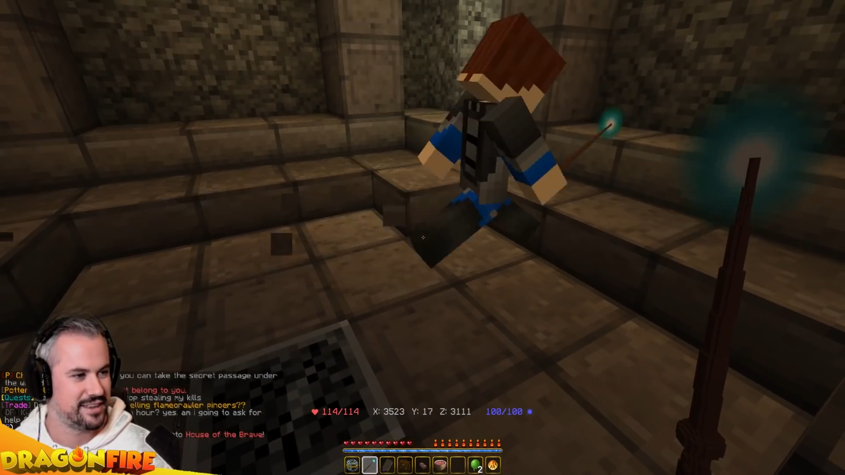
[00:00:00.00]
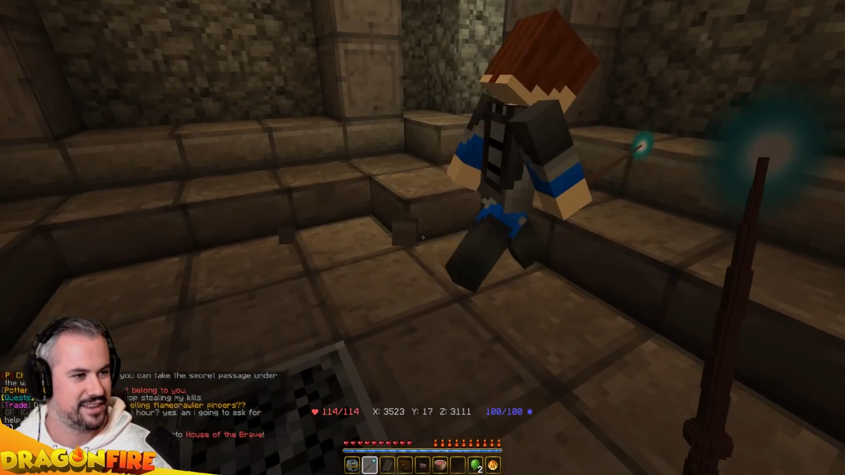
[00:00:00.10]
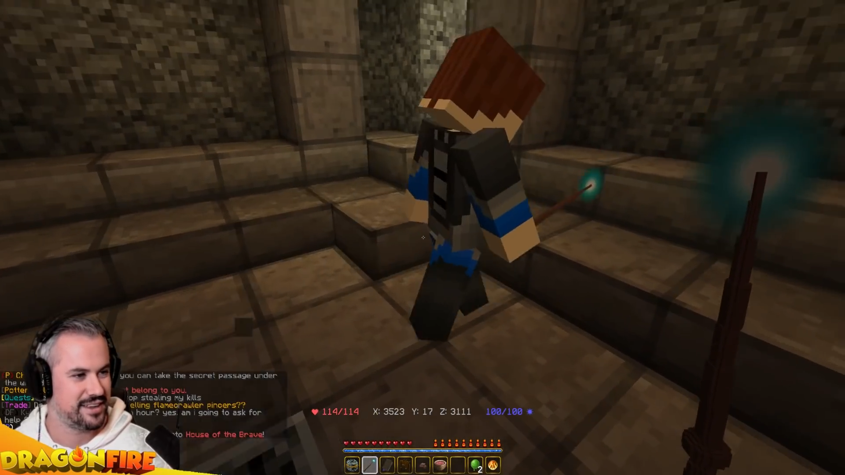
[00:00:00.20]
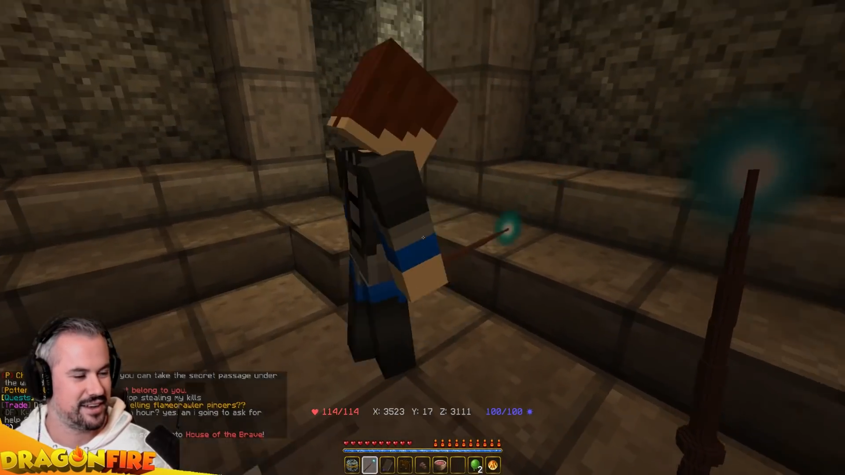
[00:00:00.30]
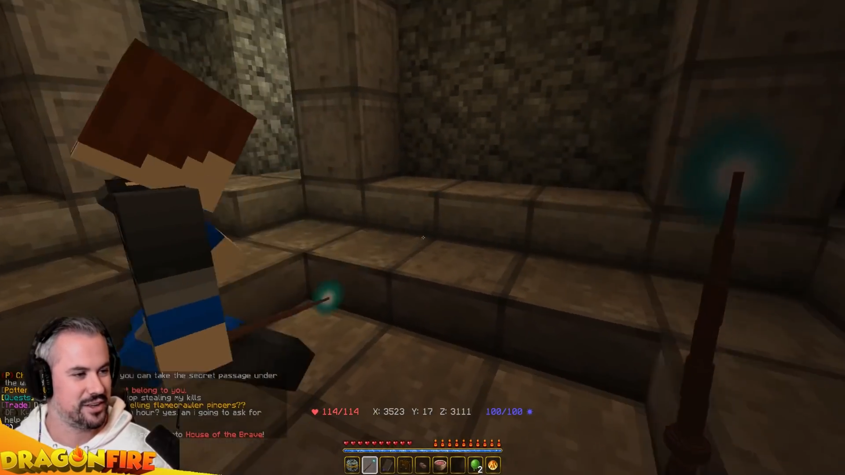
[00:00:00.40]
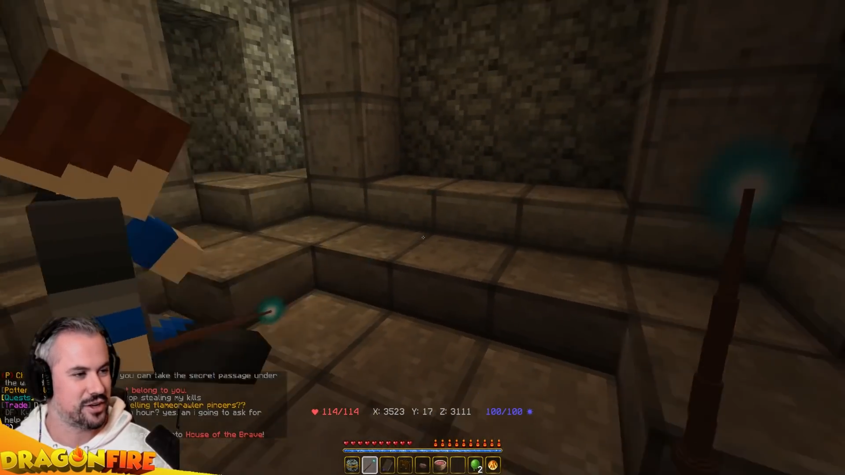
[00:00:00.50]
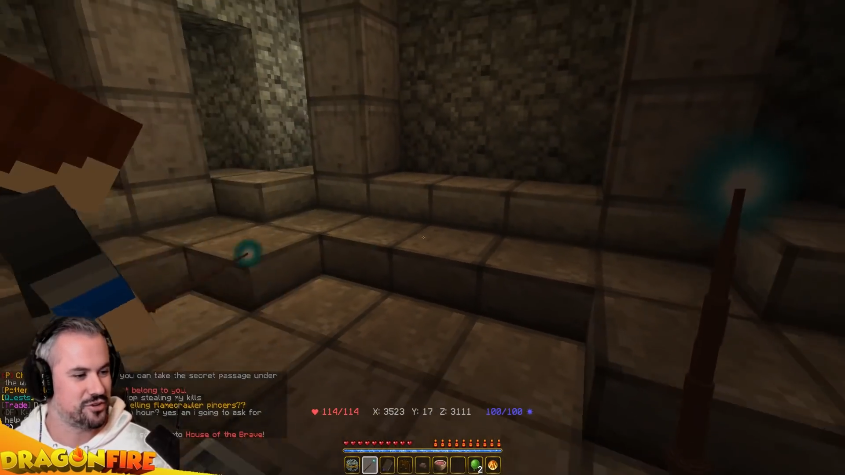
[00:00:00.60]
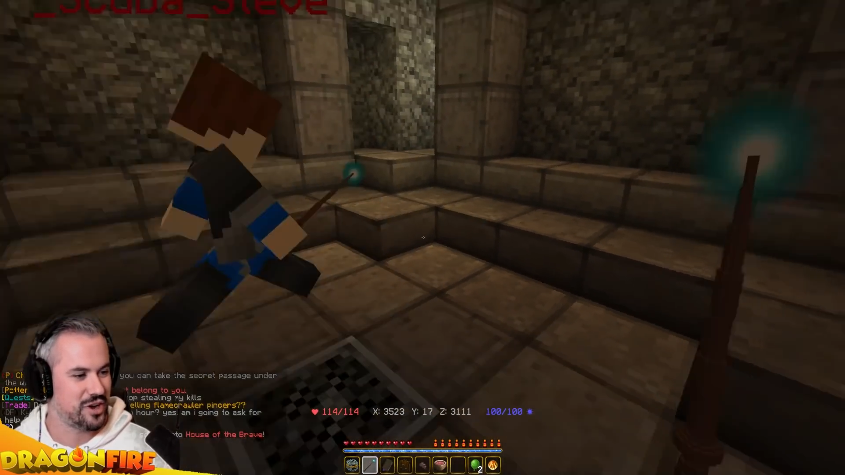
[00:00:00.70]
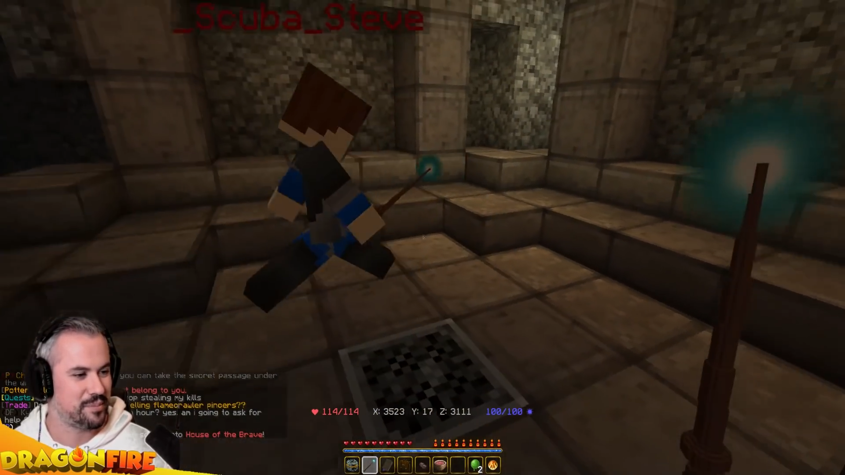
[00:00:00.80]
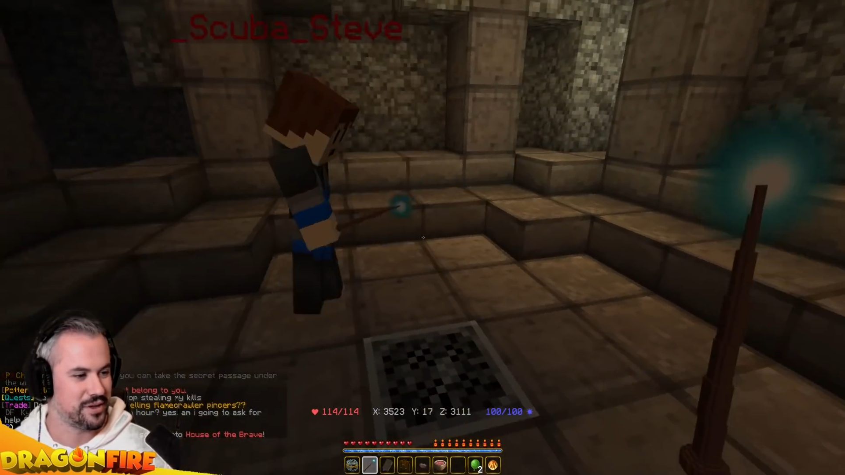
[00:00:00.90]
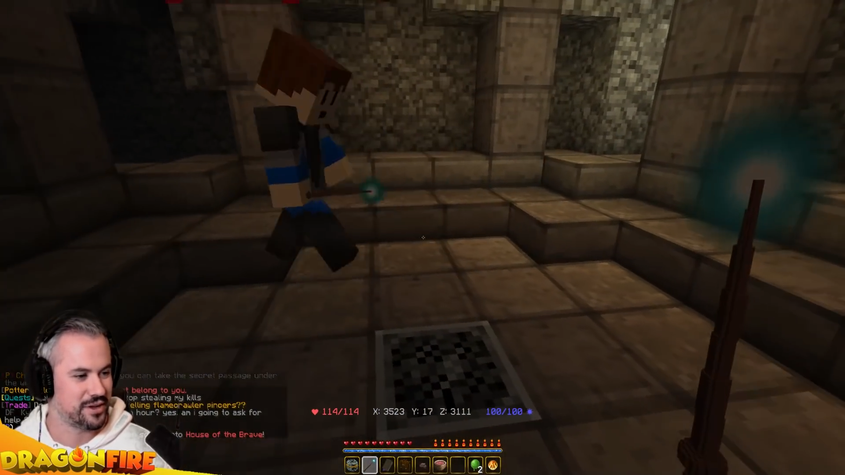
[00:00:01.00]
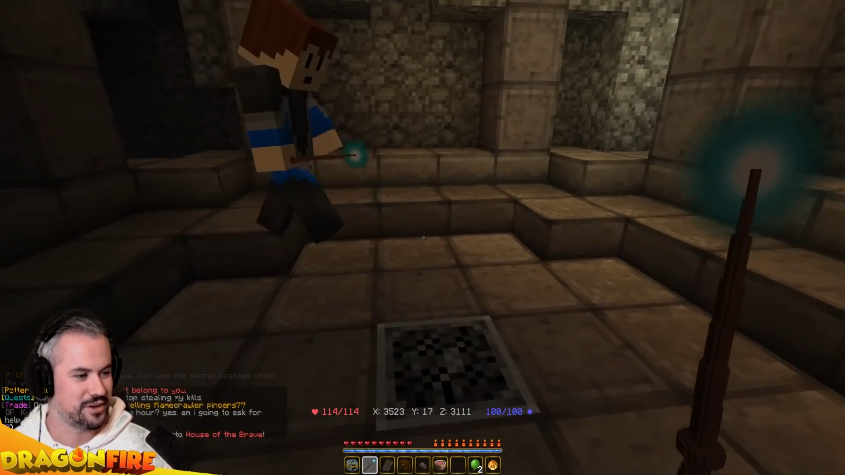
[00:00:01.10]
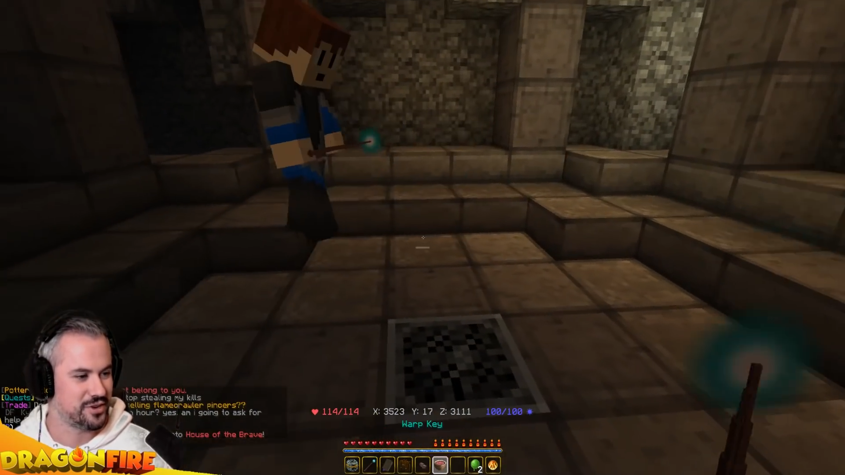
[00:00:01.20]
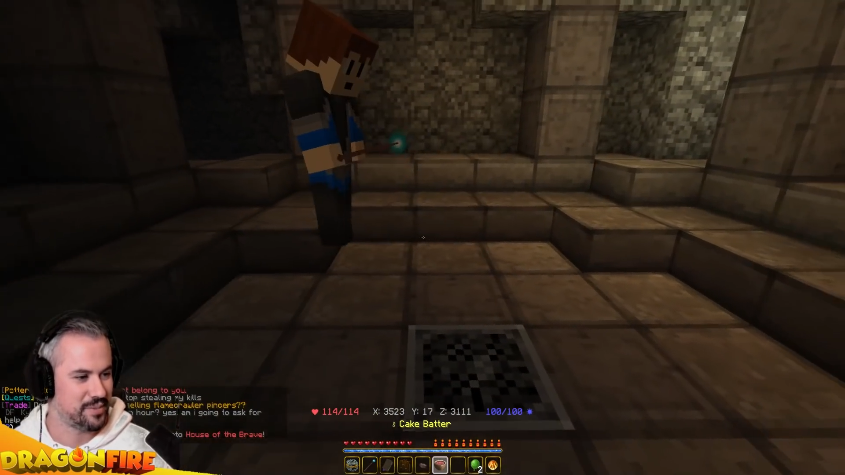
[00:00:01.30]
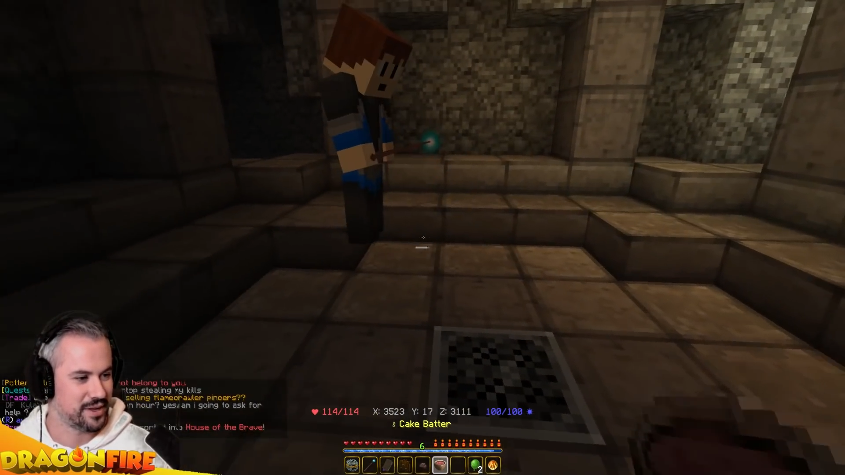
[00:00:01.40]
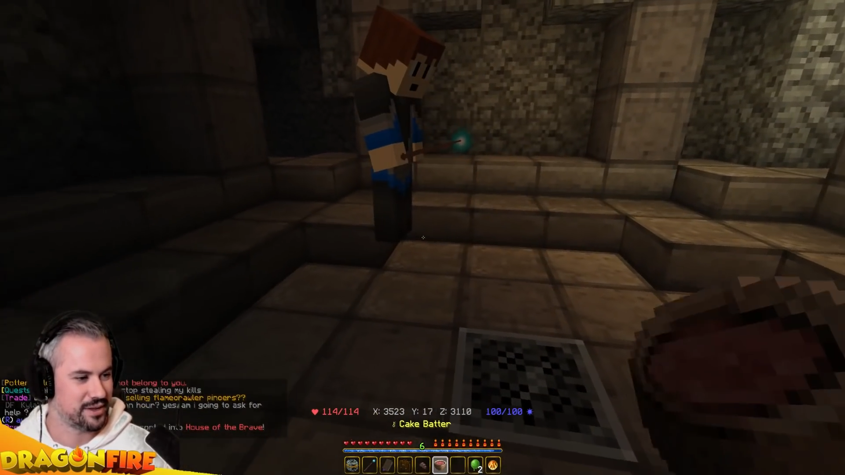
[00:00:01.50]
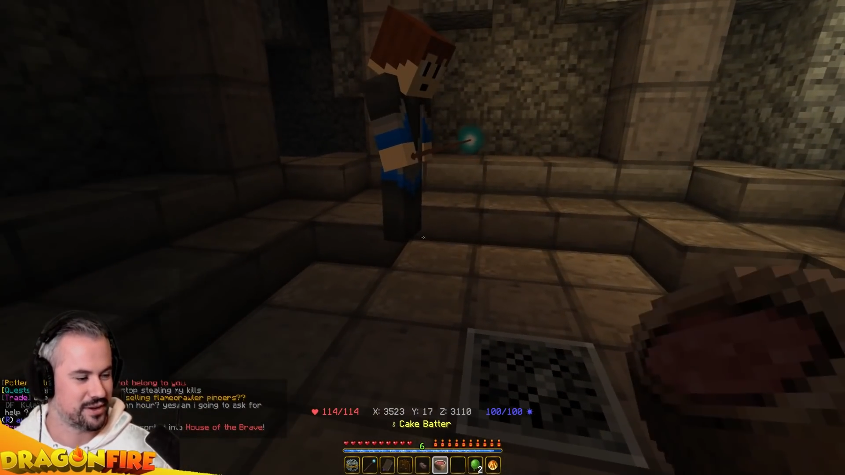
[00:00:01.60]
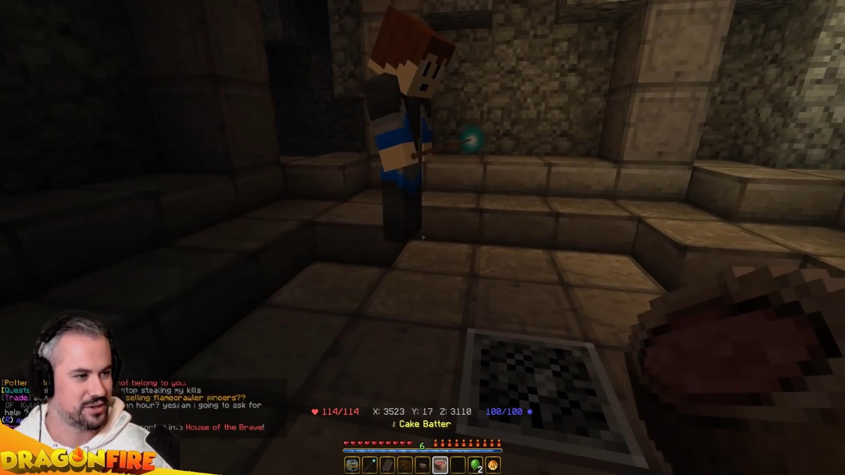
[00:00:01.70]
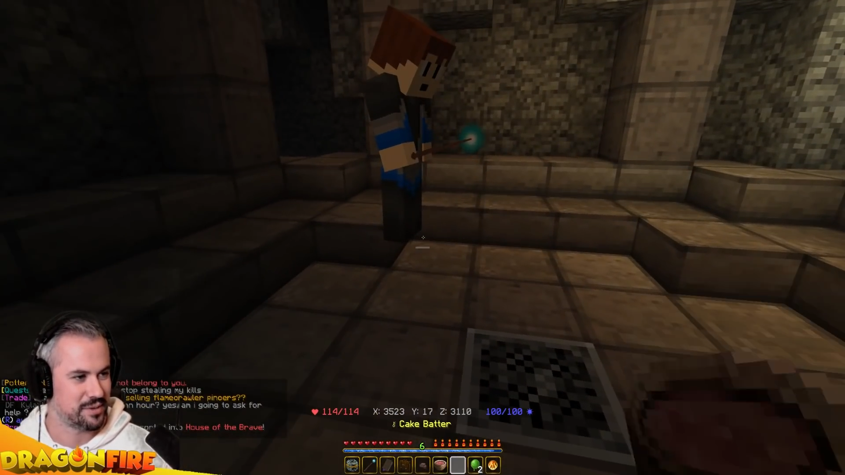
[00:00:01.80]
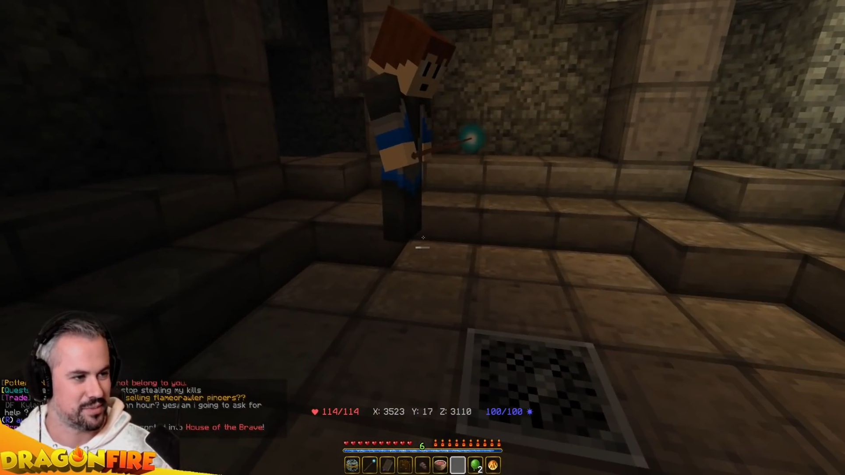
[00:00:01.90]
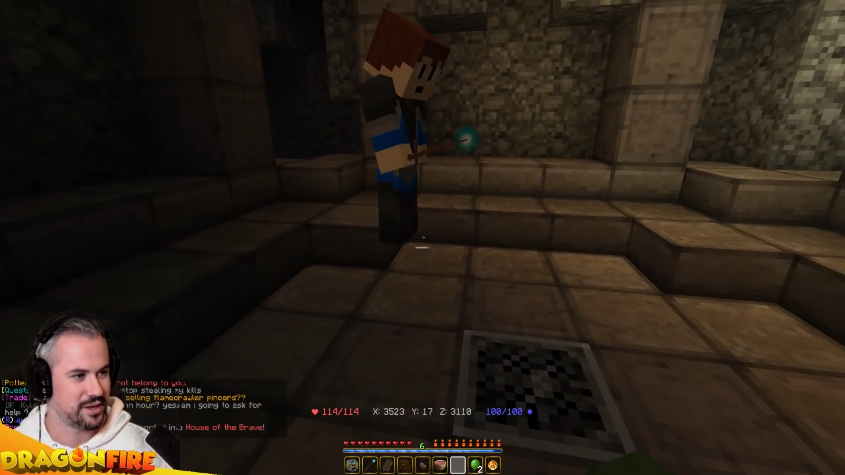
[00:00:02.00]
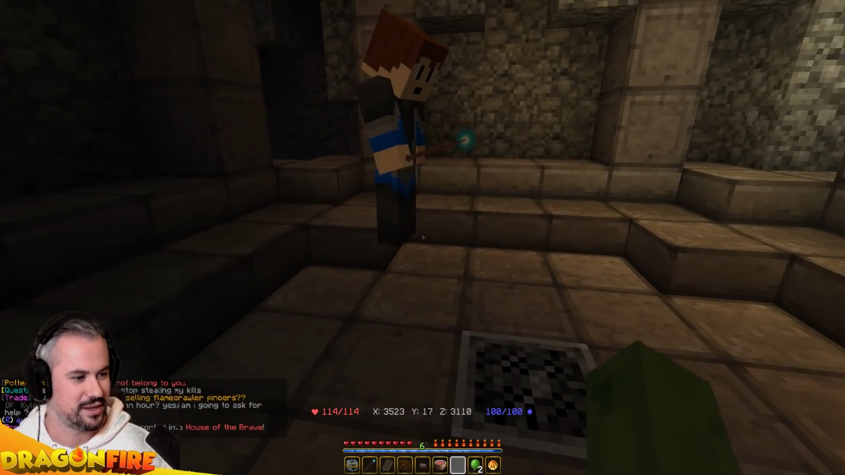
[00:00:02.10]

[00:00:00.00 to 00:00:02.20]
Can I oh, drop, you can drop it? You can drop it. You can drop it.